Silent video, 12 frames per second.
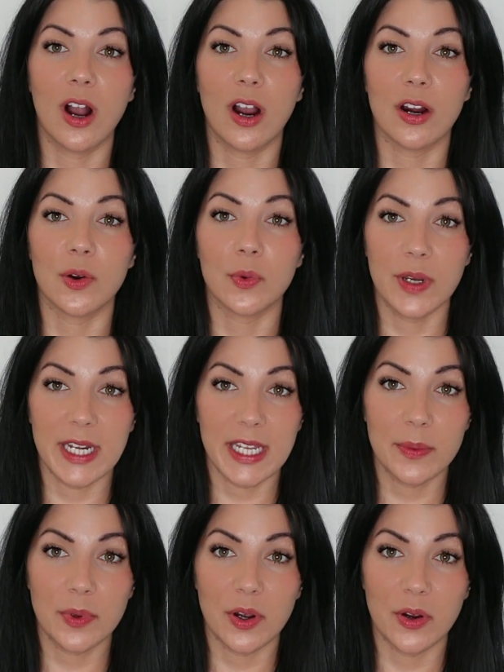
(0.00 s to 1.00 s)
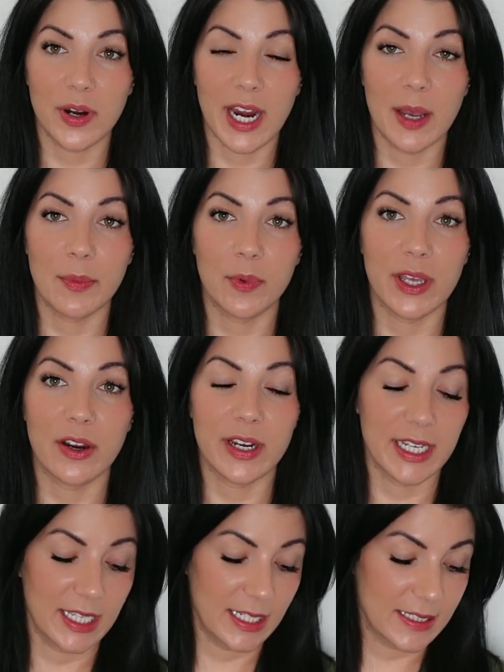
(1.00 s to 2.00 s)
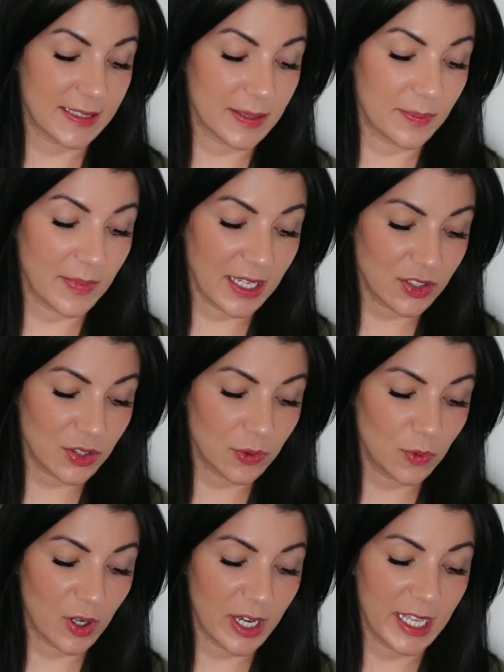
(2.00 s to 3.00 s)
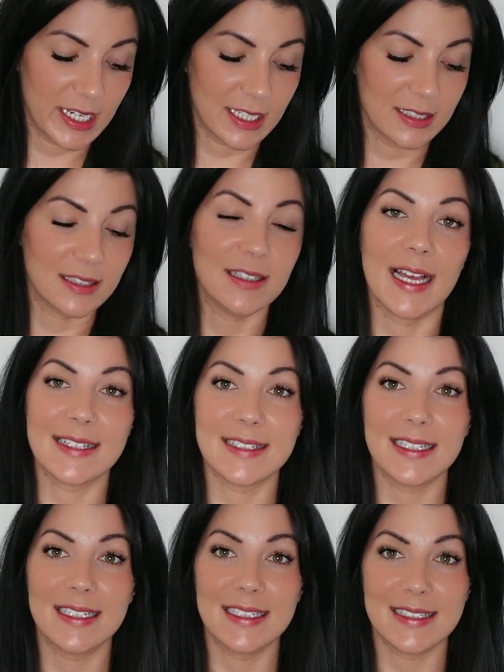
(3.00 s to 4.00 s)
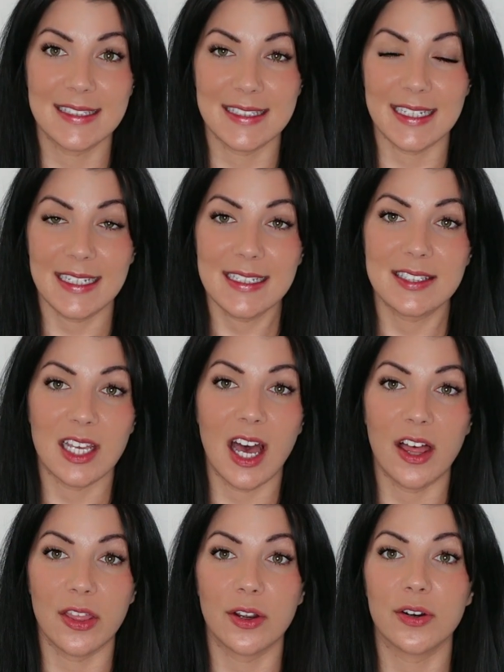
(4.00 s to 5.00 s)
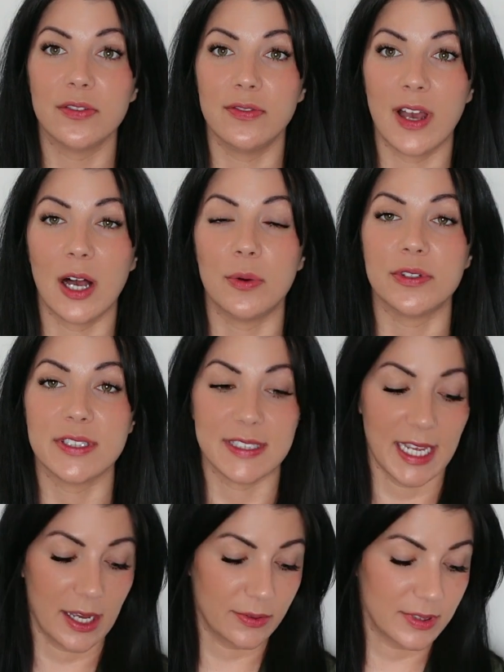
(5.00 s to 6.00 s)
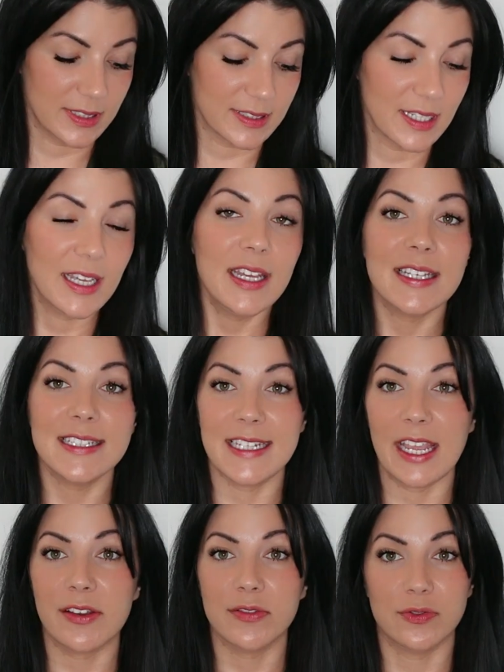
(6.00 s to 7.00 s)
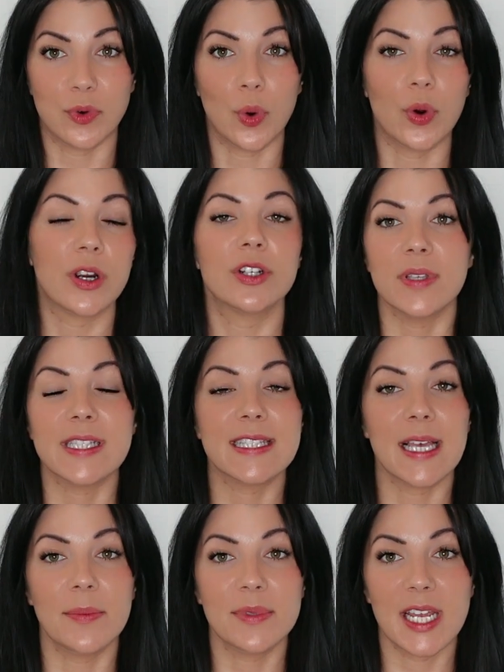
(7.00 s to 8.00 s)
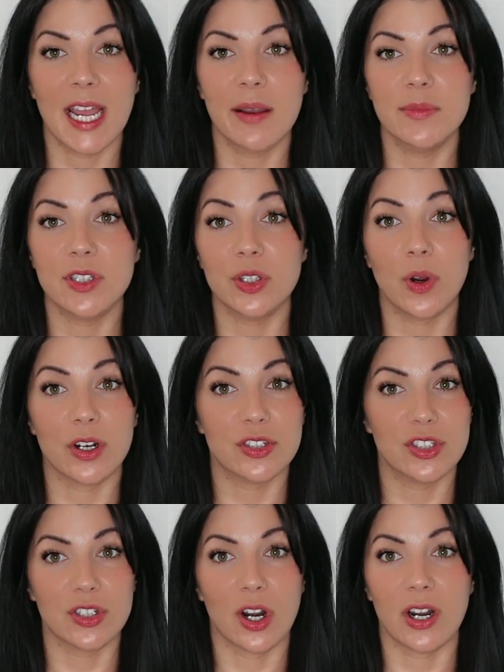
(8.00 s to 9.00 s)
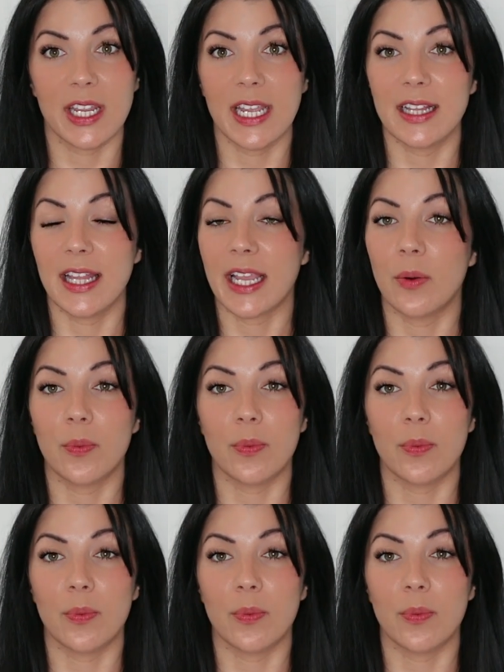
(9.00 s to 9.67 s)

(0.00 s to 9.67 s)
our reading program, we are in semester 1, lesson 6, other vowel sounds, day 4. Sometimes you are starting like